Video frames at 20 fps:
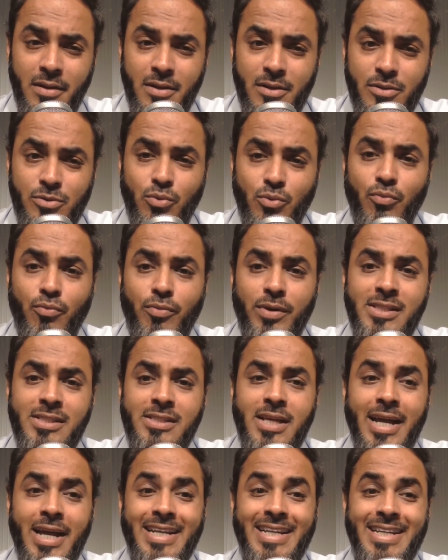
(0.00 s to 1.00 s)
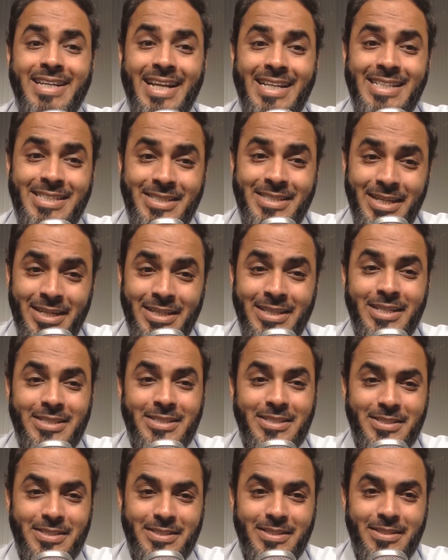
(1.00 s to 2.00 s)
So once I tasted
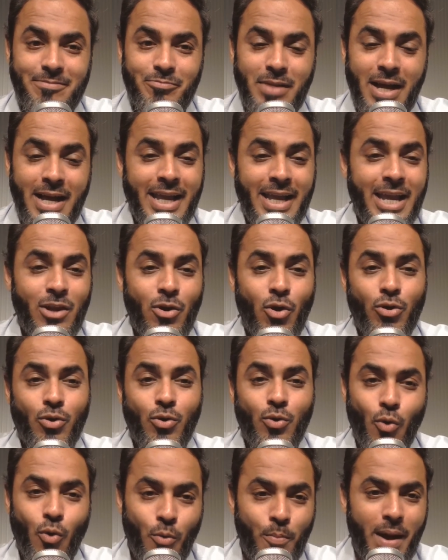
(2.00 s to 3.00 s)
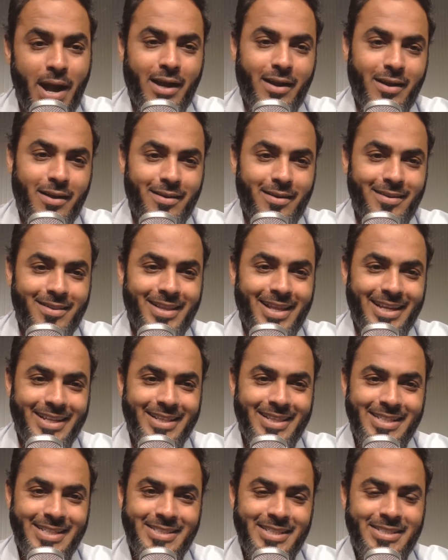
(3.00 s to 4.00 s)
this, I cannot go back.
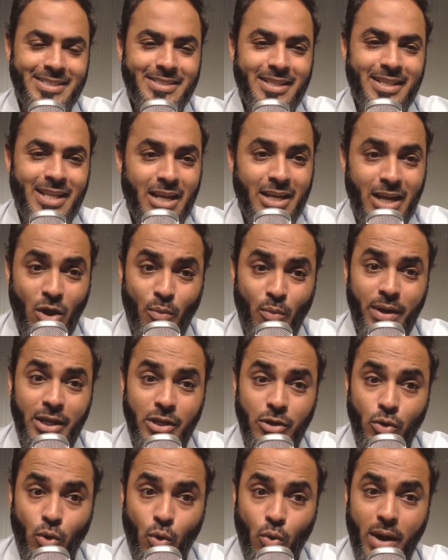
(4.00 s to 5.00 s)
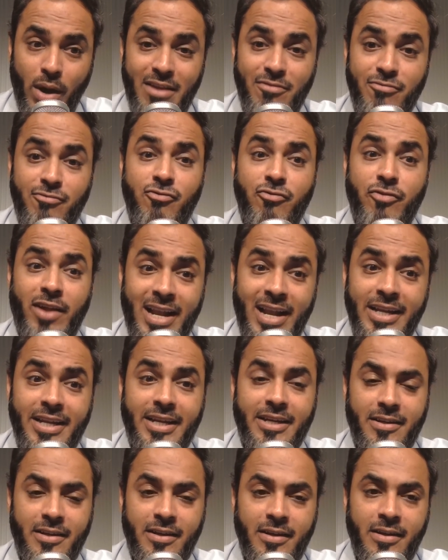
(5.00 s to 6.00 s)
This is, now I know, I felt
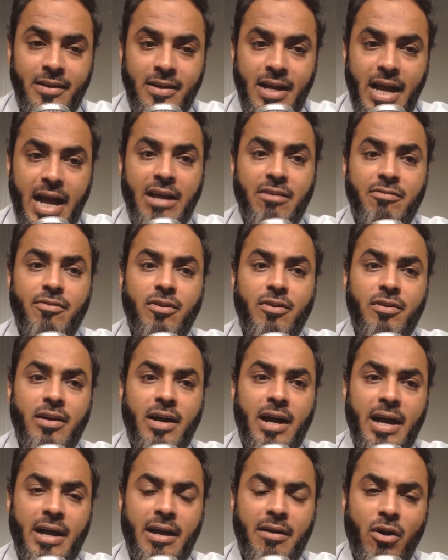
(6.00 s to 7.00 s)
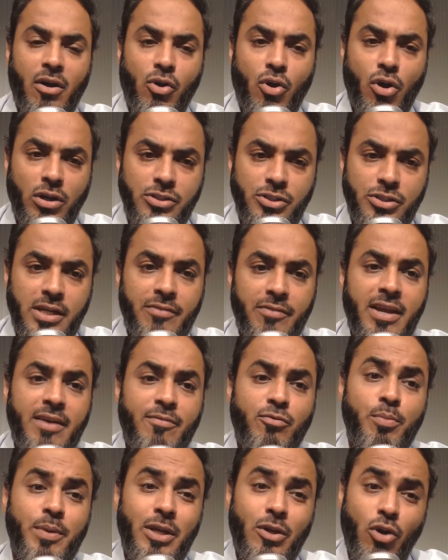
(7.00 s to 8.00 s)
it. We
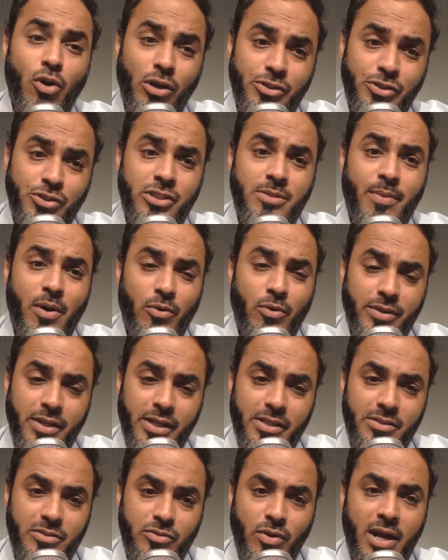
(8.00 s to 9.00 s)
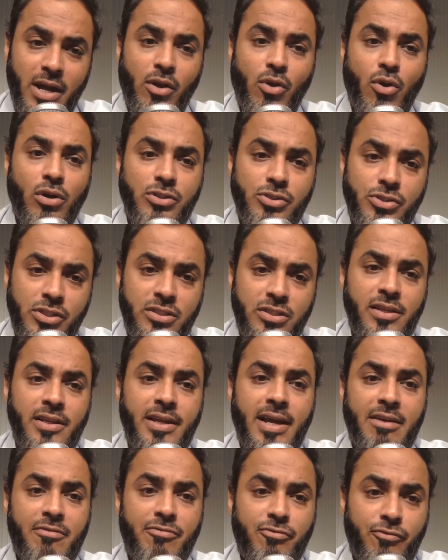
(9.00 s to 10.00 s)
have to be conscious about things. So I
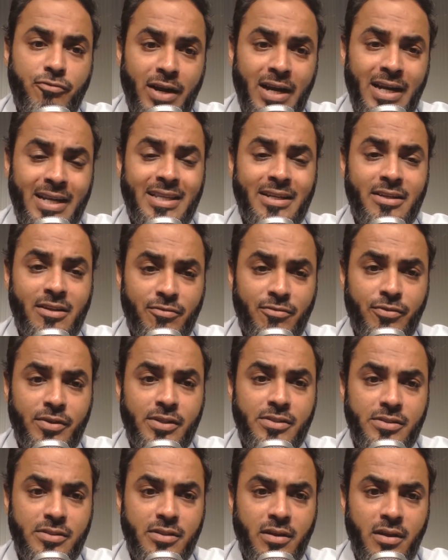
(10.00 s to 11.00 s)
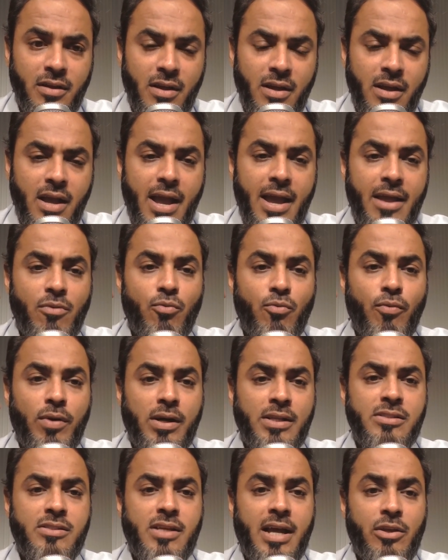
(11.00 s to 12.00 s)
felt the difference. And
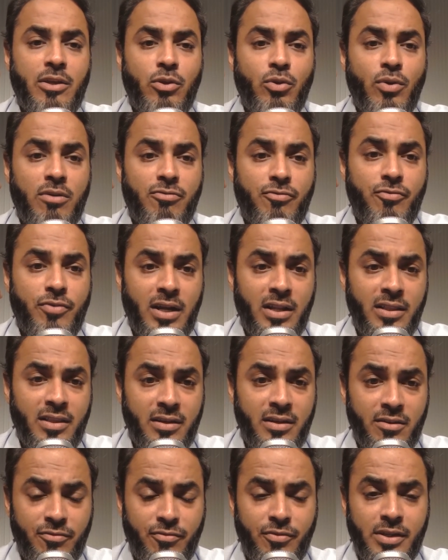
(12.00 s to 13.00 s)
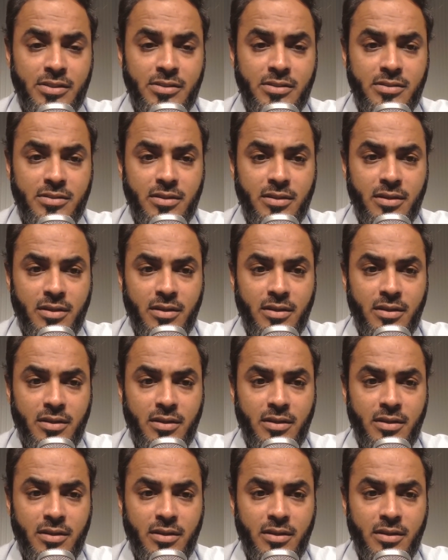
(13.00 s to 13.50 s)
once you have felt the difference